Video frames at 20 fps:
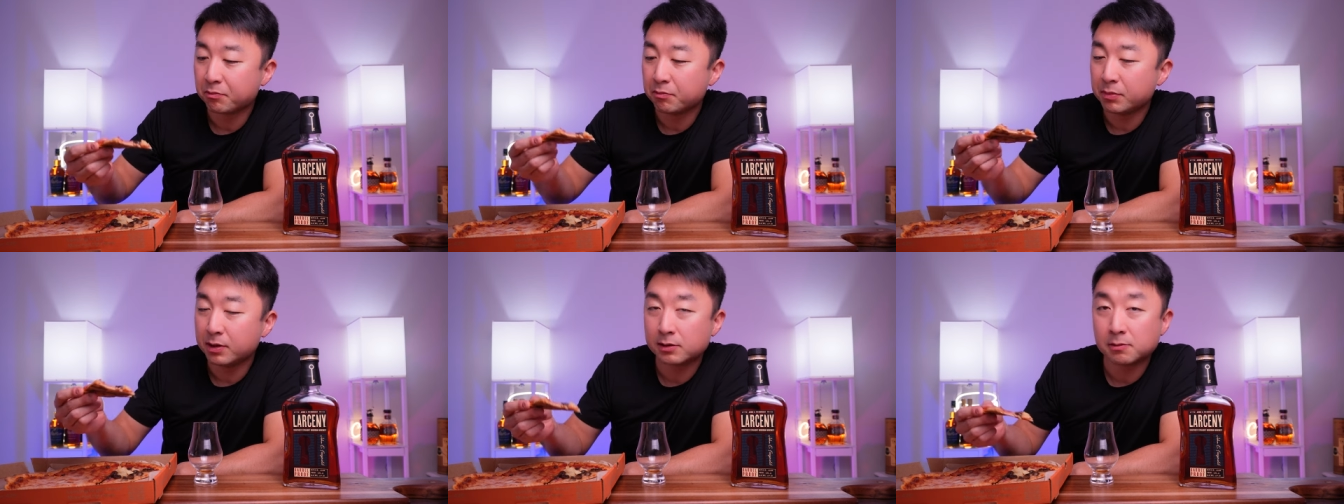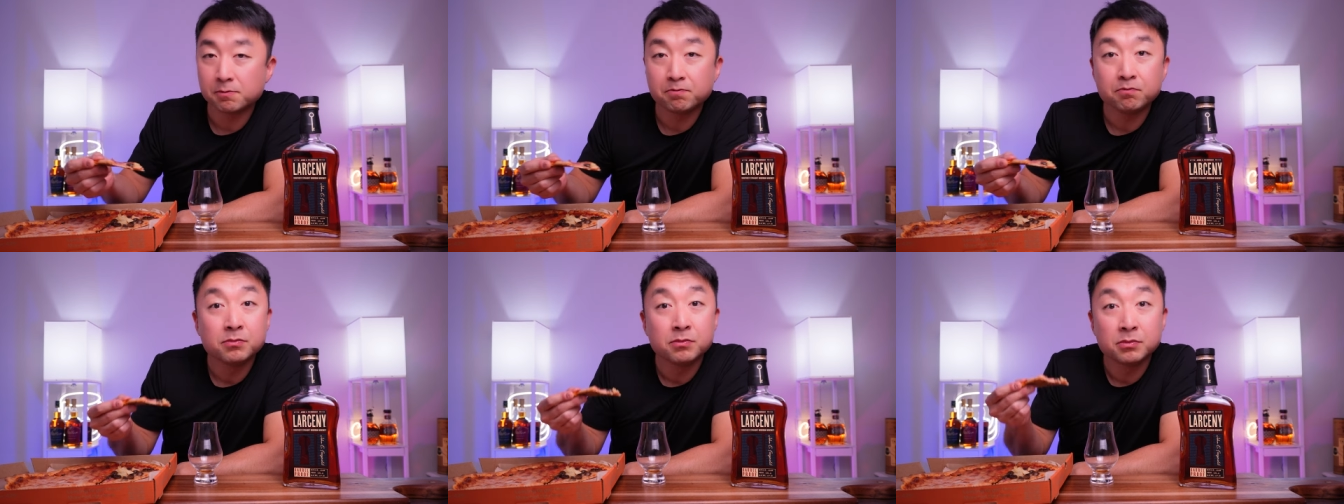
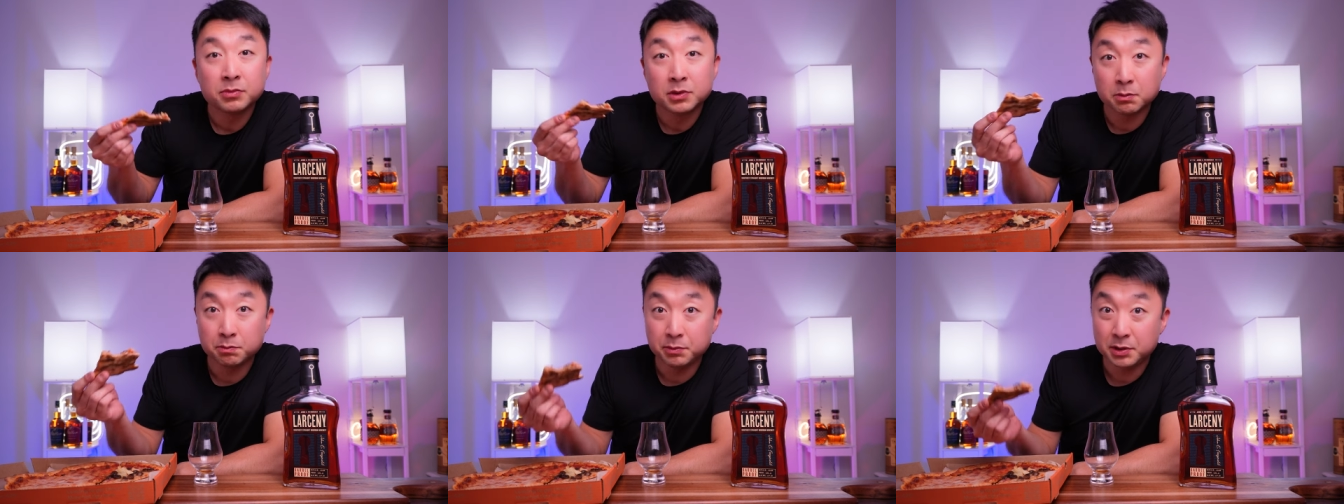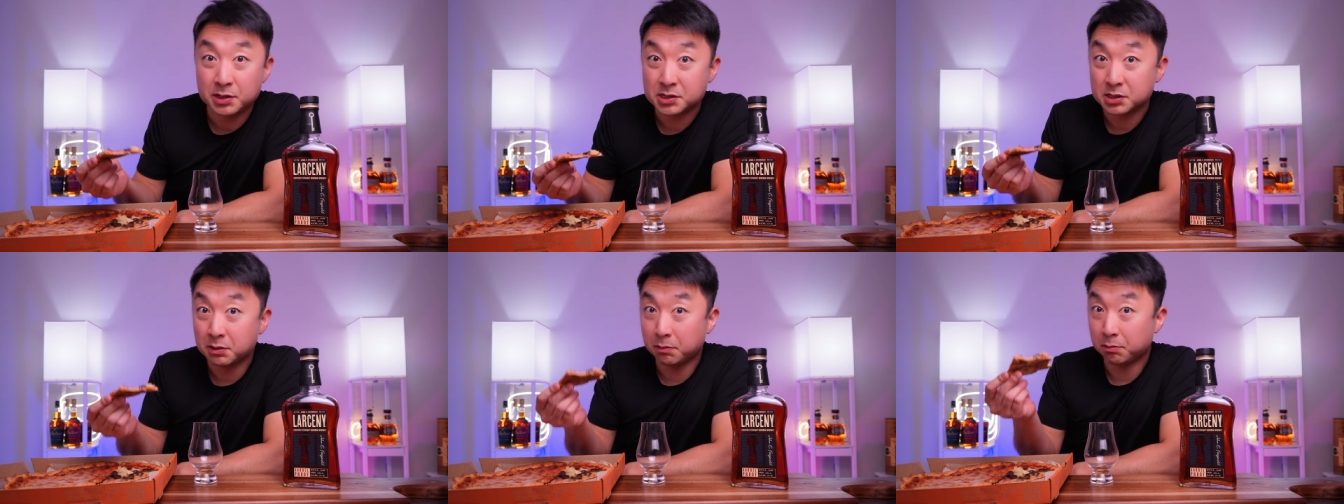But the
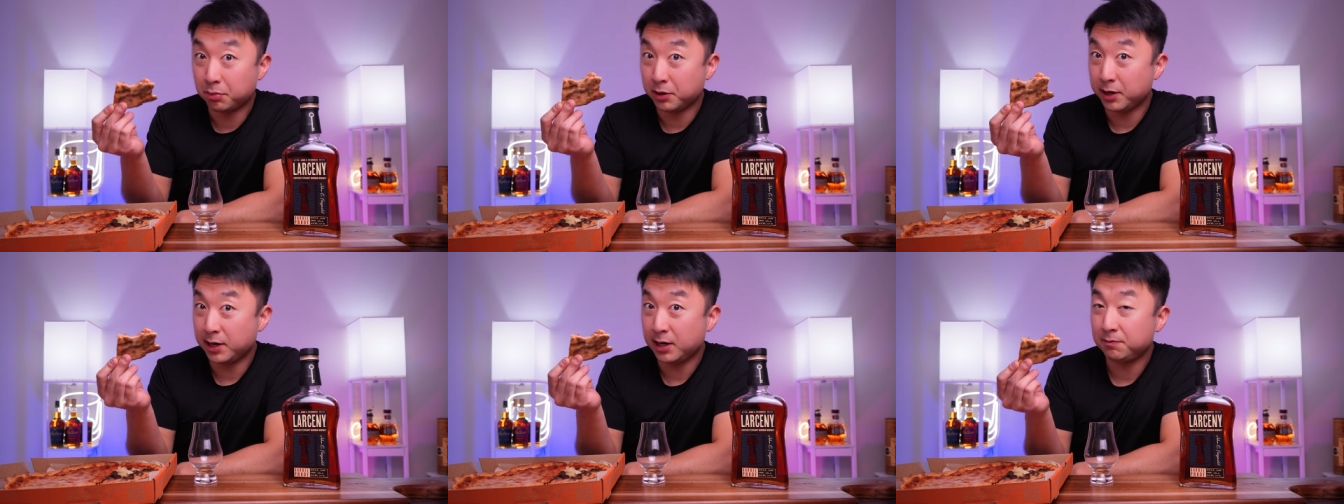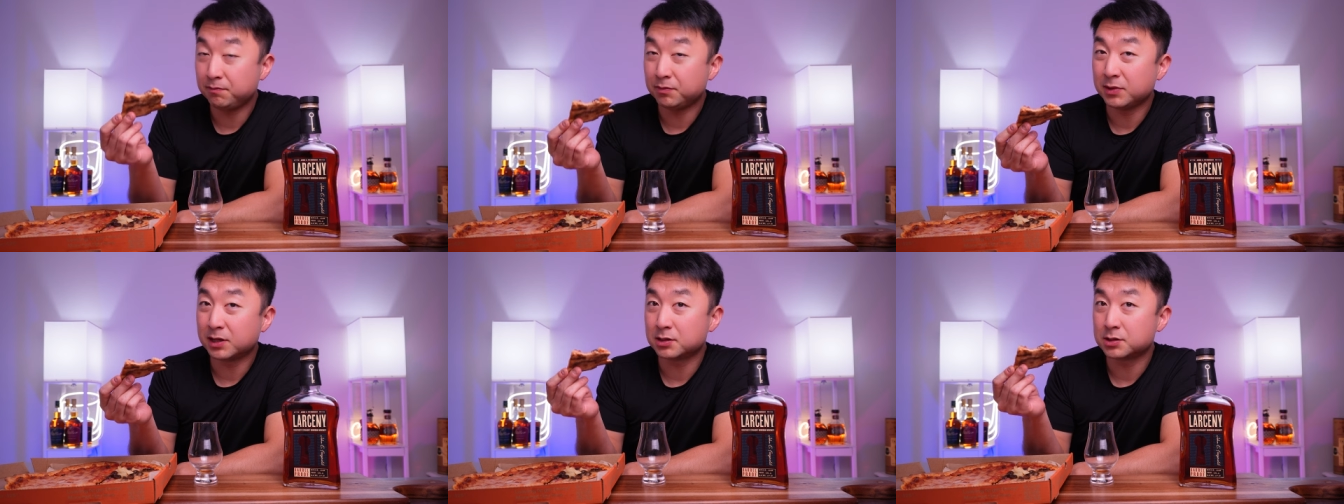mix of
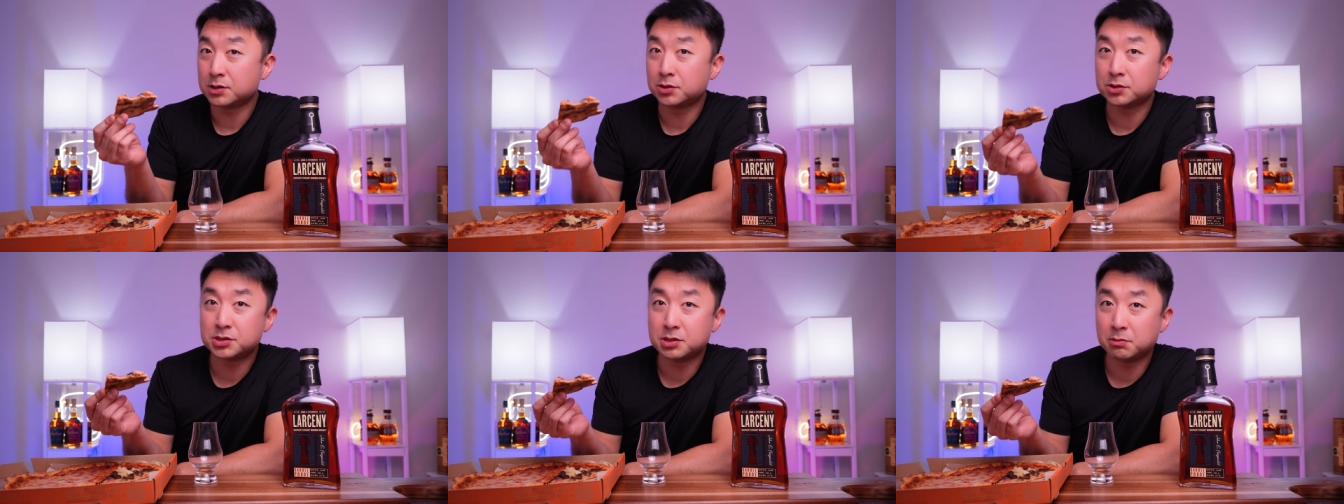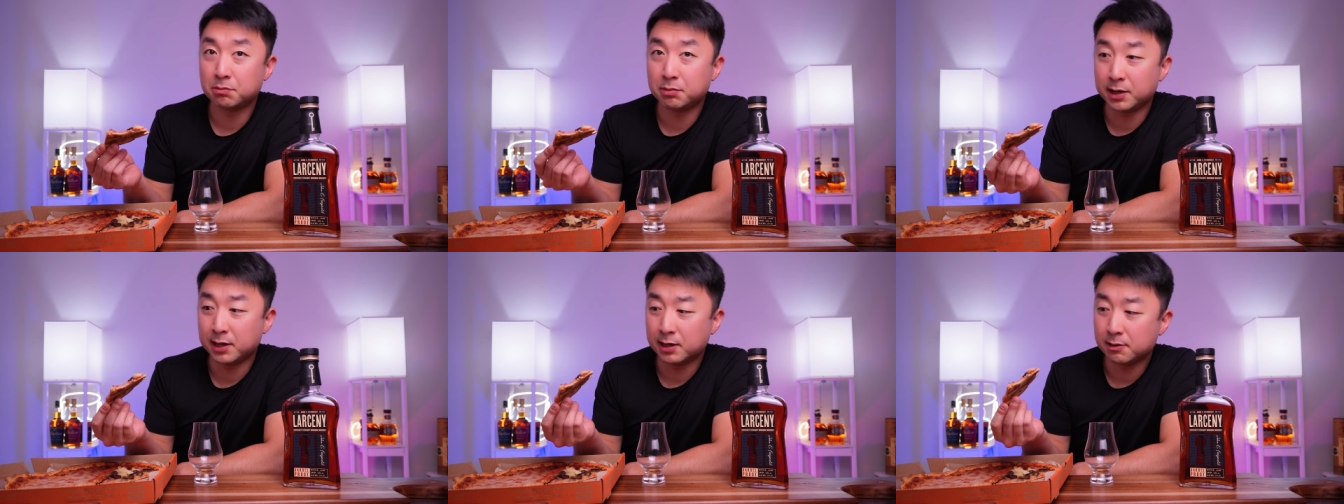bread, like a
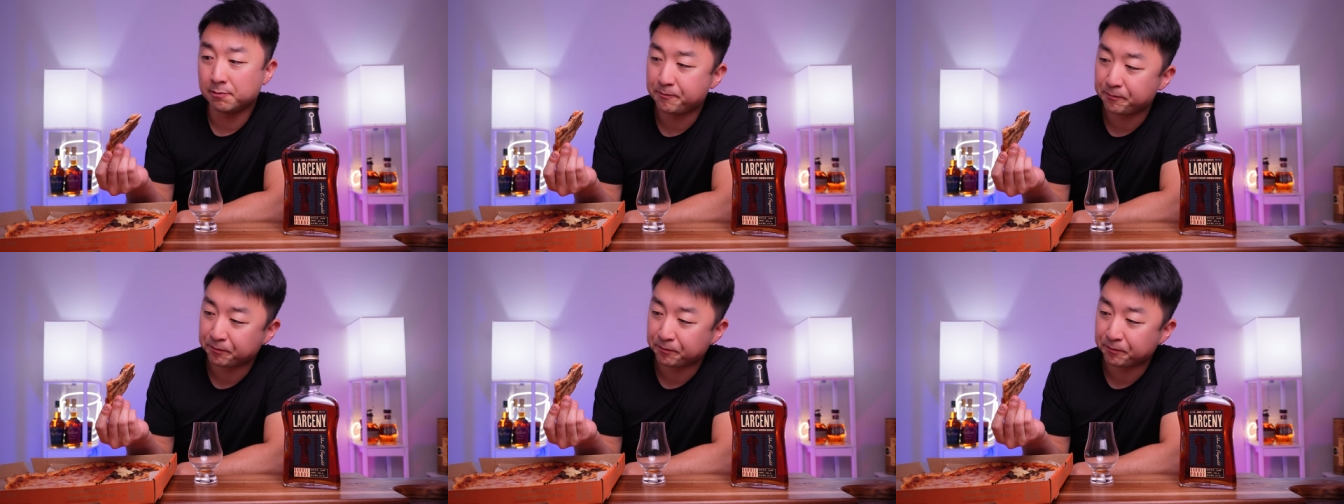toasted bread,